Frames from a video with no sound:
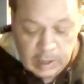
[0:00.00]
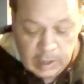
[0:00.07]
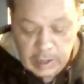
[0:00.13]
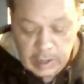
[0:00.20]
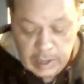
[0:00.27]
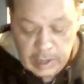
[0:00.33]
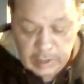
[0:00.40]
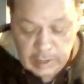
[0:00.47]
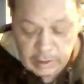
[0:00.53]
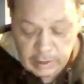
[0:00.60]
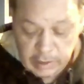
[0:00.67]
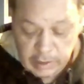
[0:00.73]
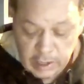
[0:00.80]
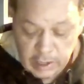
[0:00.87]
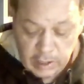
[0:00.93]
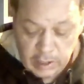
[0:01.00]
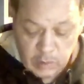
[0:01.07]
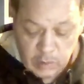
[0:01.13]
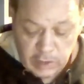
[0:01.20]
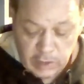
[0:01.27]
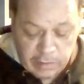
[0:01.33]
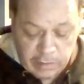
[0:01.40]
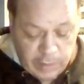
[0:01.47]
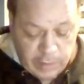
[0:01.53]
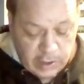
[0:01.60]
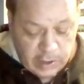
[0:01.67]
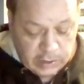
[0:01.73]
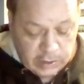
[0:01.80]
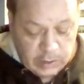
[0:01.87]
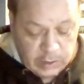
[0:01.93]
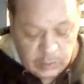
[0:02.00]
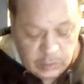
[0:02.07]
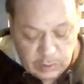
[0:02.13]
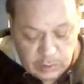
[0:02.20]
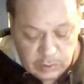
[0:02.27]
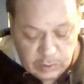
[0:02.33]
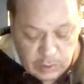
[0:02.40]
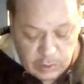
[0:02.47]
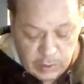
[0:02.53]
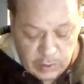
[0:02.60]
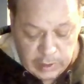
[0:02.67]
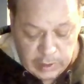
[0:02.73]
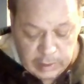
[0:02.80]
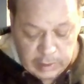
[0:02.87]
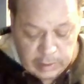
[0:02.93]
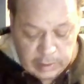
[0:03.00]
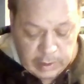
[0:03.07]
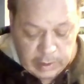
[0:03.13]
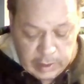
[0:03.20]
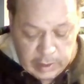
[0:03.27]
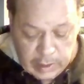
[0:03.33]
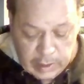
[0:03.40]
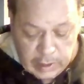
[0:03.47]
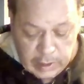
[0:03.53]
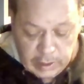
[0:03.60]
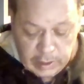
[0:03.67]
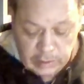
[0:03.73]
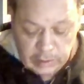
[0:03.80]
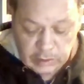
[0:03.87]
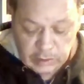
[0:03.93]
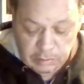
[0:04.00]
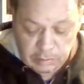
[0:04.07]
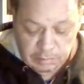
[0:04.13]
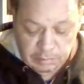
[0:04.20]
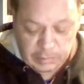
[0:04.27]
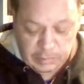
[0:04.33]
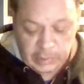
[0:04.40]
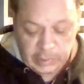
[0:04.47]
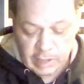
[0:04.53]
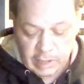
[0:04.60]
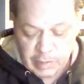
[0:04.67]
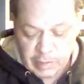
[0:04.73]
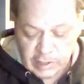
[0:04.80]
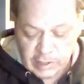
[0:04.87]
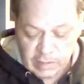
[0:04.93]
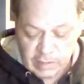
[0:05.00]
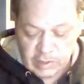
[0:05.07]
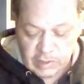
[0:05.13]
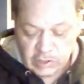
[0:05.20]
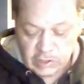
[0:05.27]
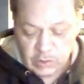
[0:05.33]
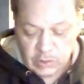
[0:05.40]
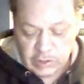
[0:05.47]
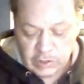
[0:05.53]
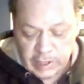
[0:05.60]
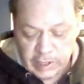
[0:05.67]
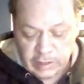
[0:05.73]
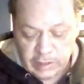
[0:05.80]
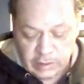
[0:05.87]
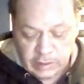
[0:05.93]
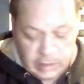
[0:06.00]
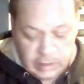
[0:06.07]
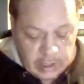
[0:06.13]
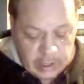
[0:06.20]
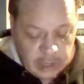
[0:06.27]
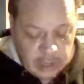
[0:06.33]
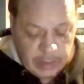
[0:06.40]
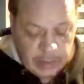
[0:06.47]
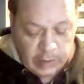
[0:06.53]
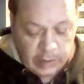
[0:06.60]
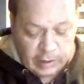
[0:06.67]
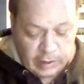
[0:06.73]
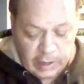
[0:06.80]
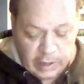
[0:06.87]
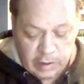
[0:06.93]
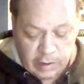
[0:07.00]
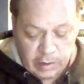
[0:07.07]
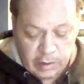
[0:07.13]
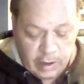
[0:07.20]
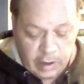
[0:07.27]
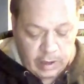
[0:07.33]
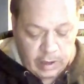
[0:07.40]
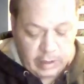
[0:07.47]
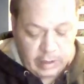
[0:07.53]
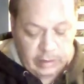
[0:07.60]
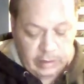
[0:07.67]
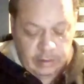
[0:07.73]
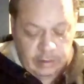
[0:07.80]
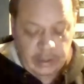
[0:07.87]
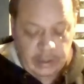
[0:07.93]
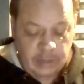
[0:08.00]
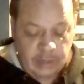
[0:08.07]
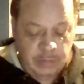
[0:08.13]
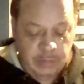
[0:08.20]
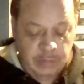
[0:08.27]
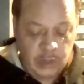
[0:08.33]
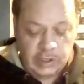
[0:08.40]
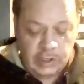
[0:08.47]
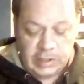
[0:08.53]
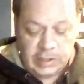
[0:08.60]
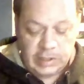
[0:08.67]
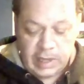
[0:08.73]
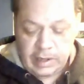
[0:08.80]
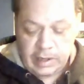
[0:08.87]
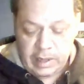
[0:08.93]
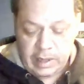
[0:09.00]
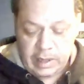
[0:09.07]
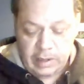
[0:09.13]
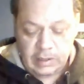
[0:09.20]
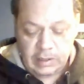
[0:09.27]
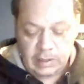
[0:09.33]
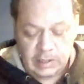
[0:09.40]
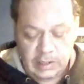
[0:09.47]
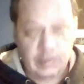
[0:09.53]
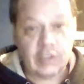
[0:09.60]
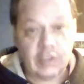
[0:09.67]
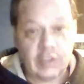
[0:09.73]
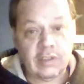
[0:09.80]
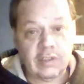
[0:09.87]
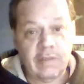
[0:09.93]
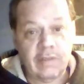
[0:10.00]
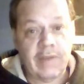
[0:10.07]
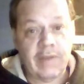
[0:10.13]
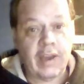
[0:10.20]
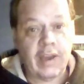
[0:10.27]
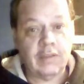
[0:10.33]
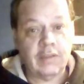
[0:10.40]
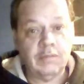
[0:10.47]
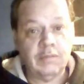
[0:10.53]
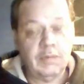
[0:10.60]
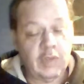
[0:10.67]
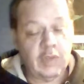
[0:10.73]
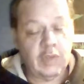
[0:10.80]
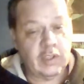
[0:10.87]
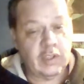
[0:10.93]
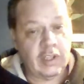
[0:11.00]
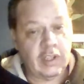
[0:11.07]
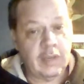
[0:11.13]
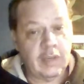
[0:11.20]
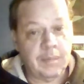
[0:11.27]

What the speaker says: And Larry Kudlow was on Fox News showing his, basically even his 2 cents about the letter on that Pelosi sent and on stimulus. In fact, here's a clip.